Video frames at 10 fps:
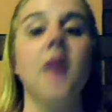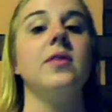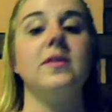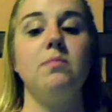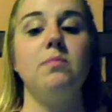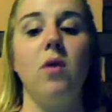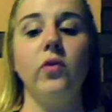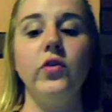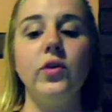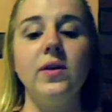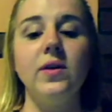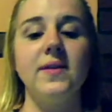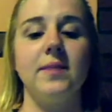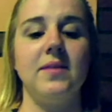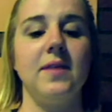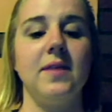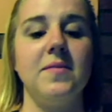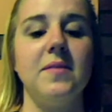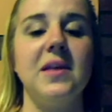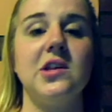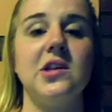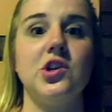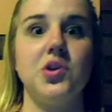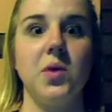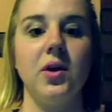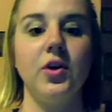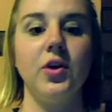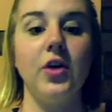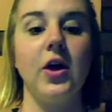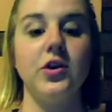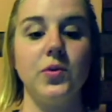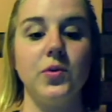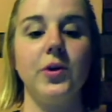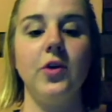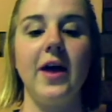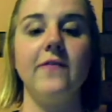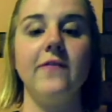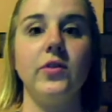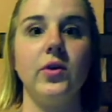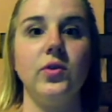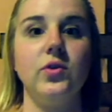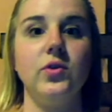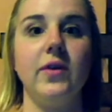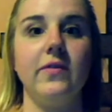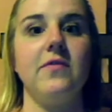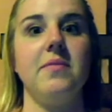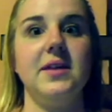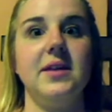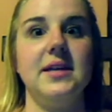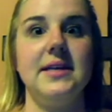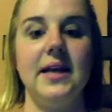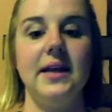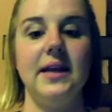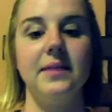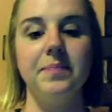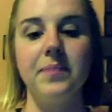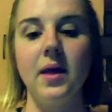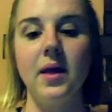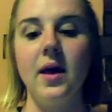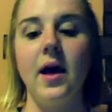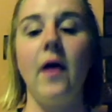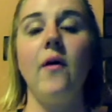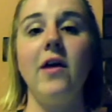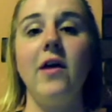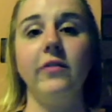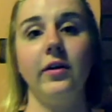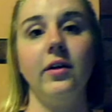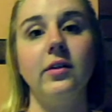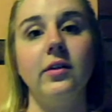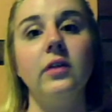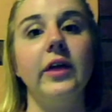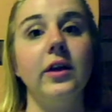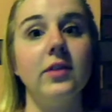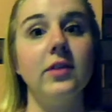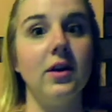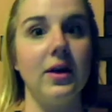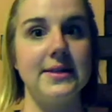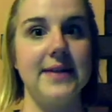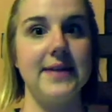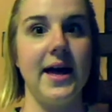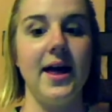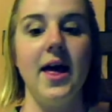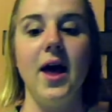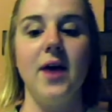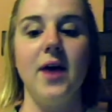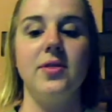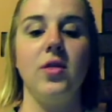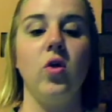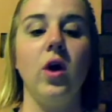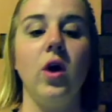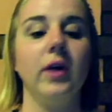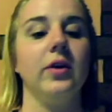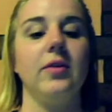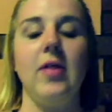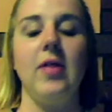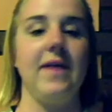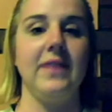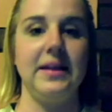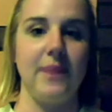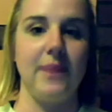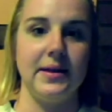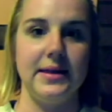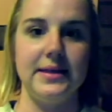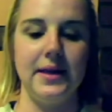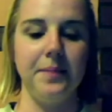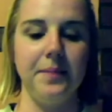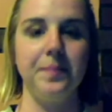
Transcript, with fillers: This multitude of symptoms means a shorter, a shorter life for those who suffer from the disease. However, the later the onset, the longer the life expectancy.